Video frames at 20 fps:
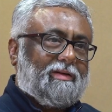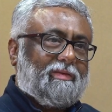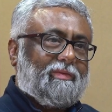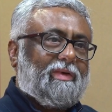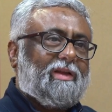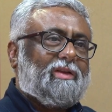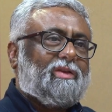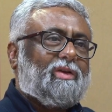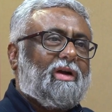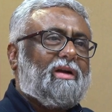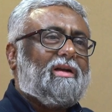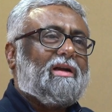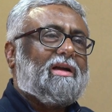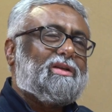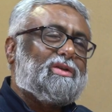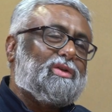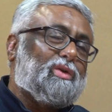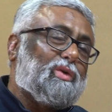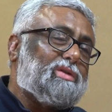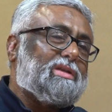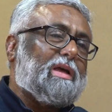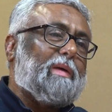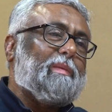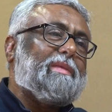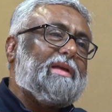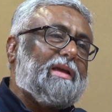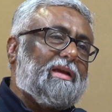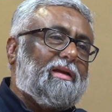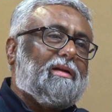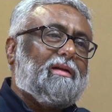We thought let's do
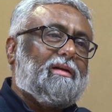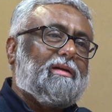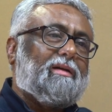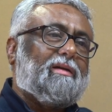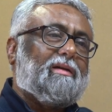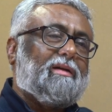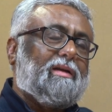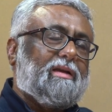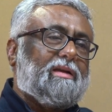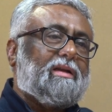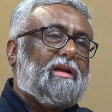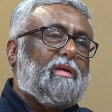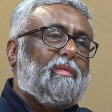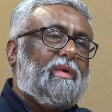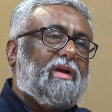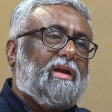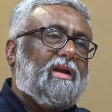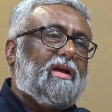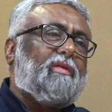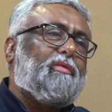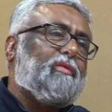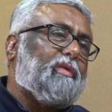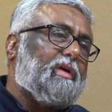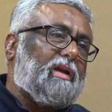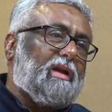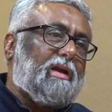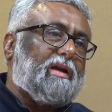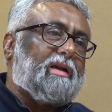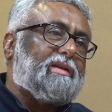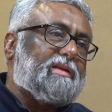something in digital media for
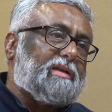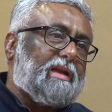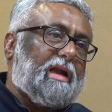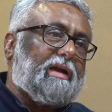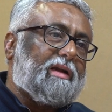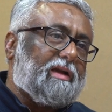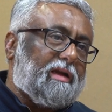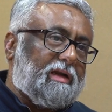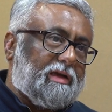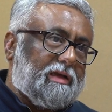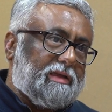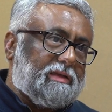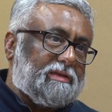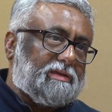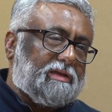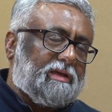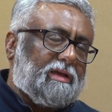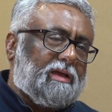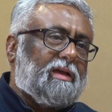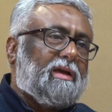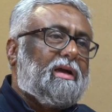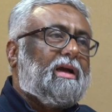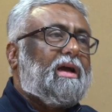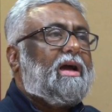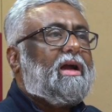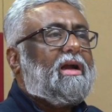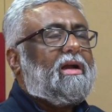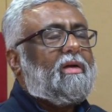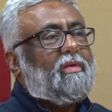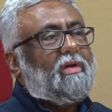literature, art and culture,
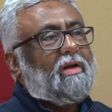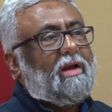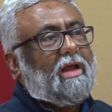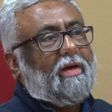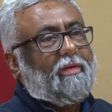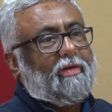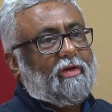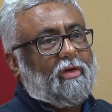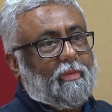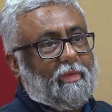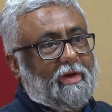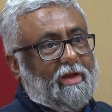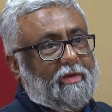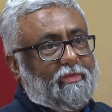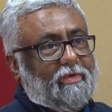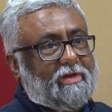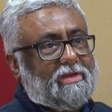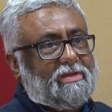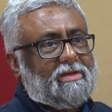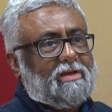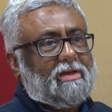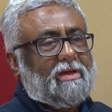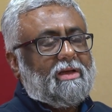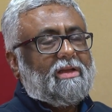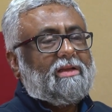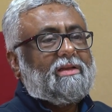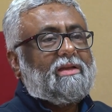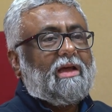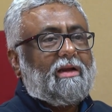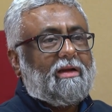and we will have a domain first,
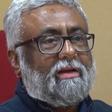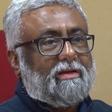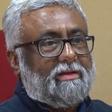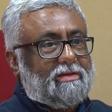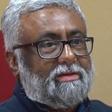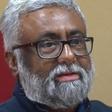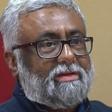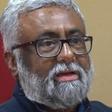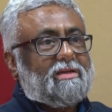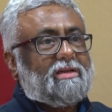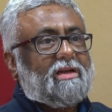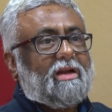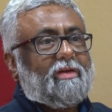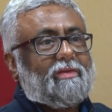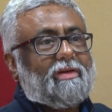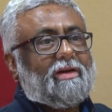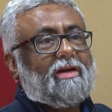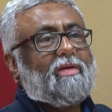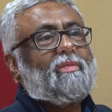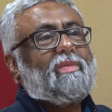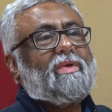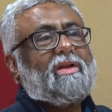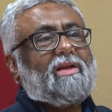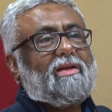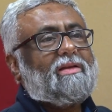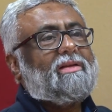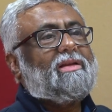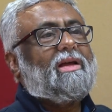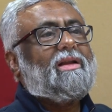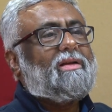then registration of the company,
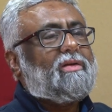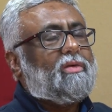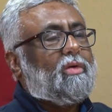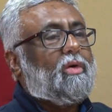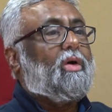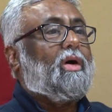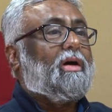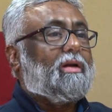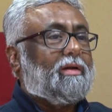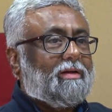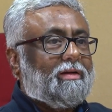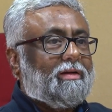then go on.